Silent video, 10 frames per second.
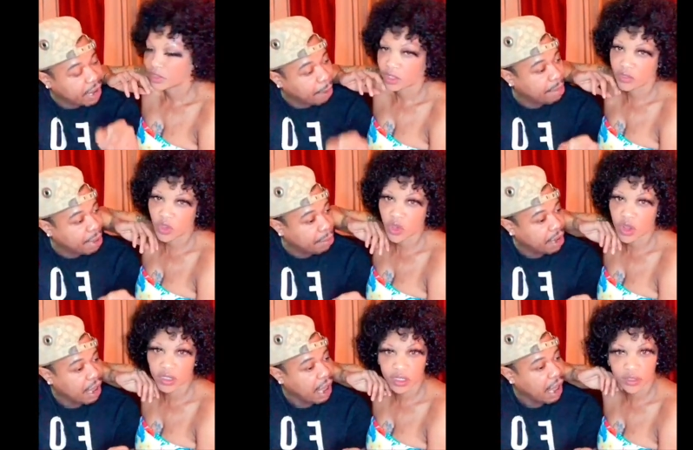Speaker 1: babe. All
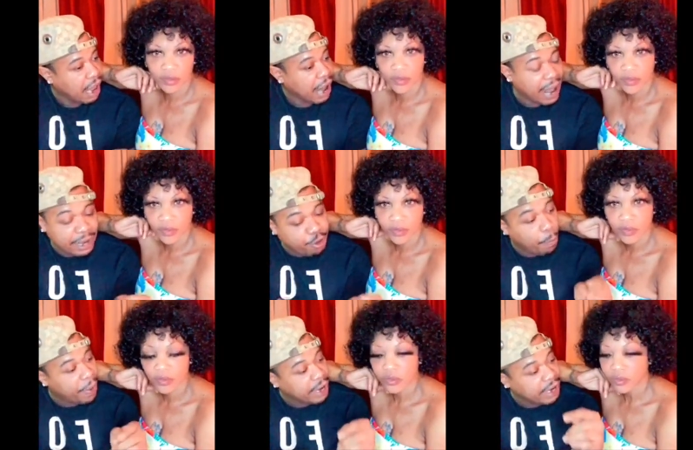the
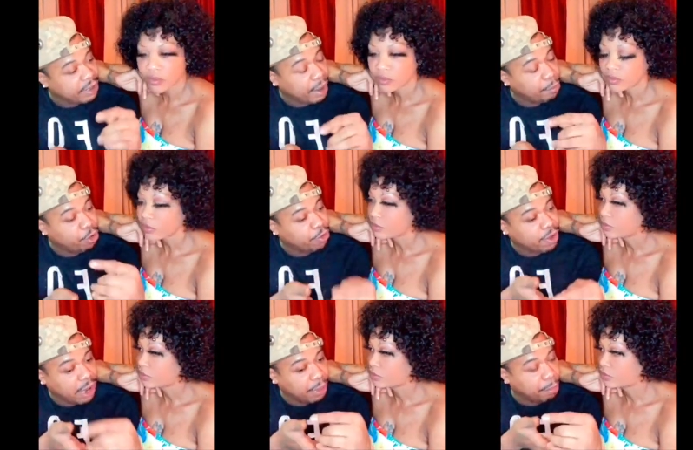Japanese them just give
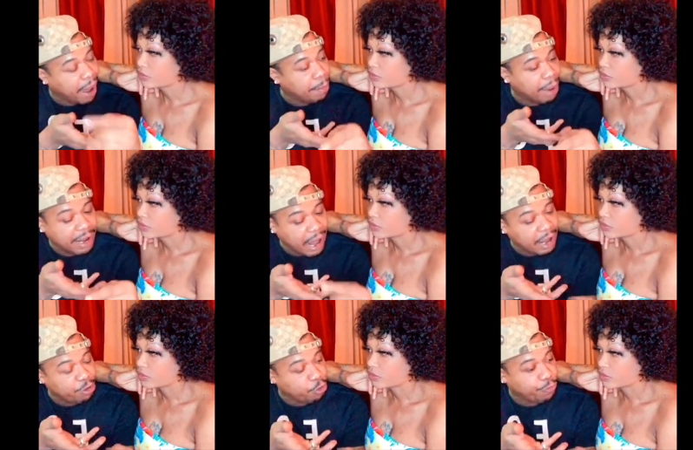my man
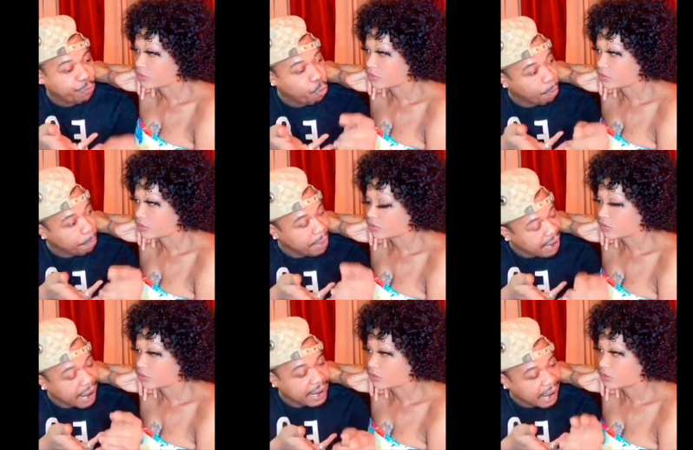Andrew $4 million
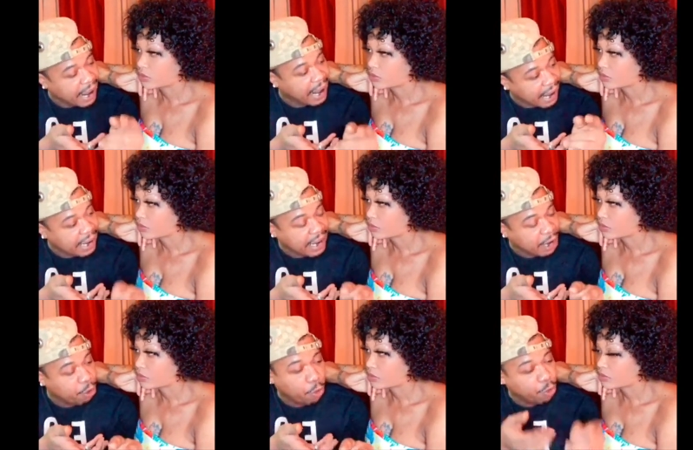a day. No,
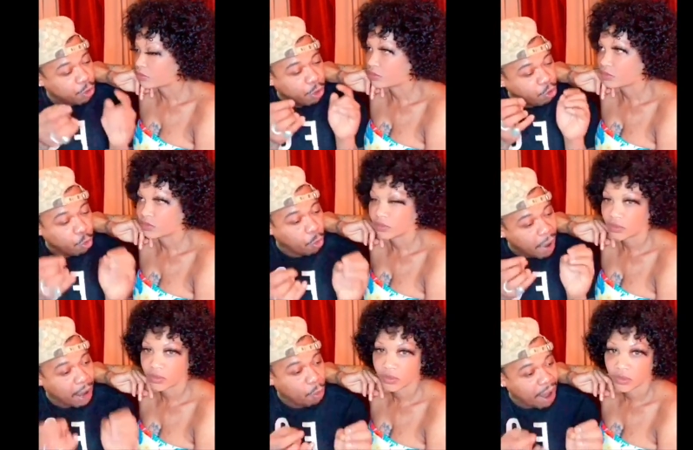no,
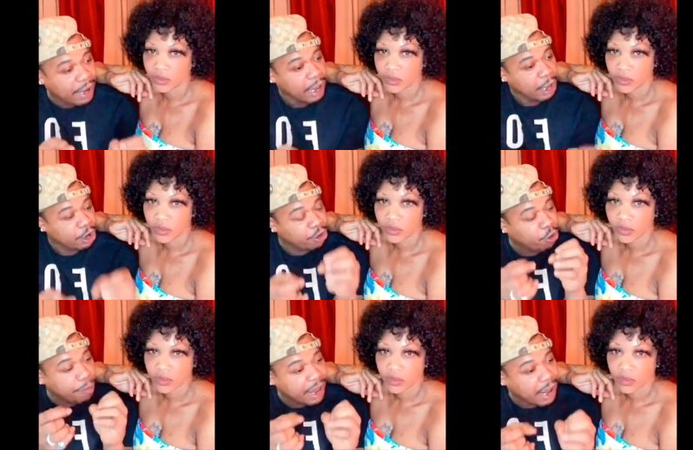one. The
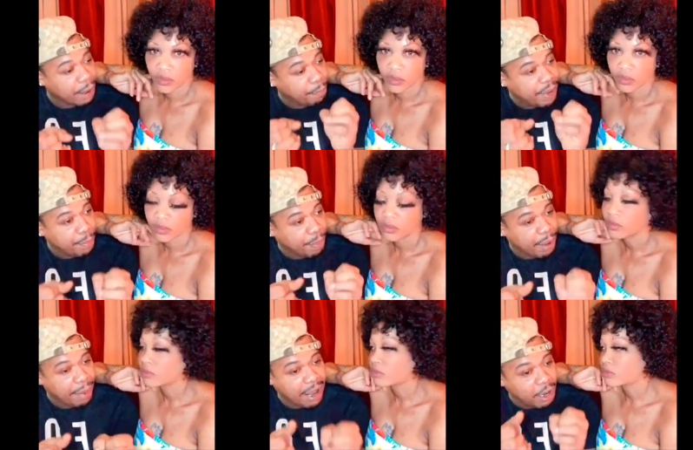Jamaican people them are
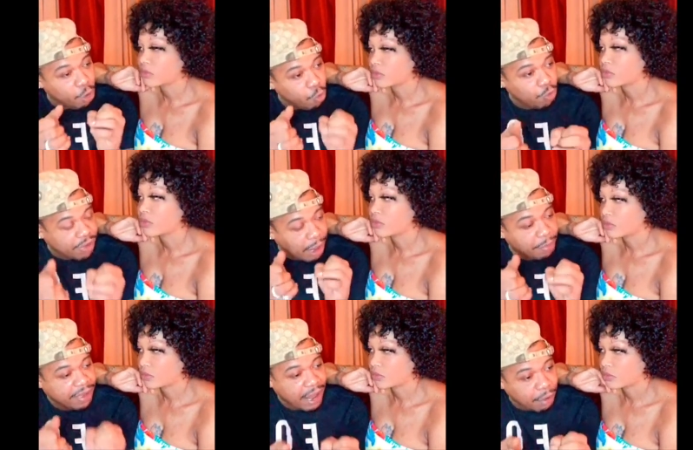lose
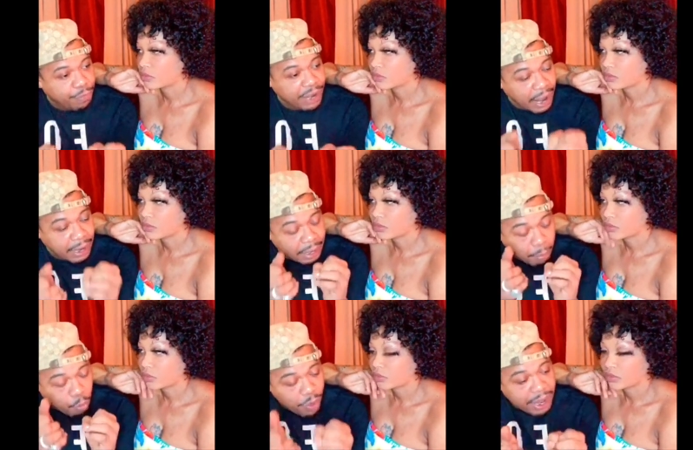themselves in and them
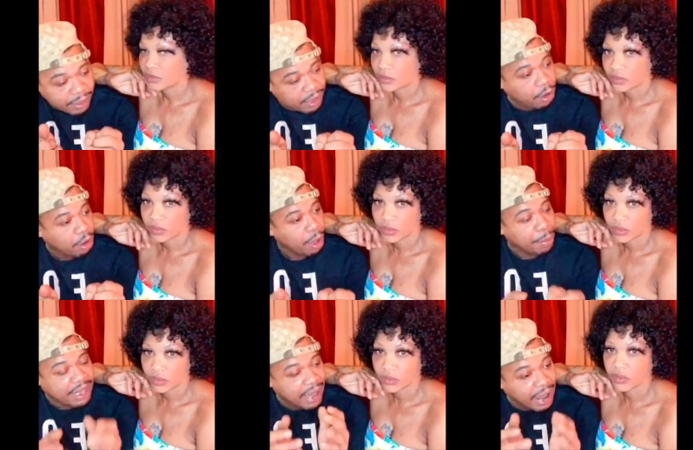ways. You know, me
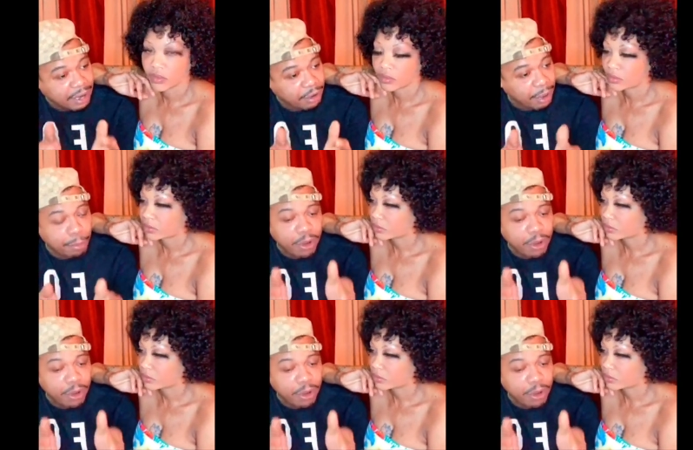talk to them, but they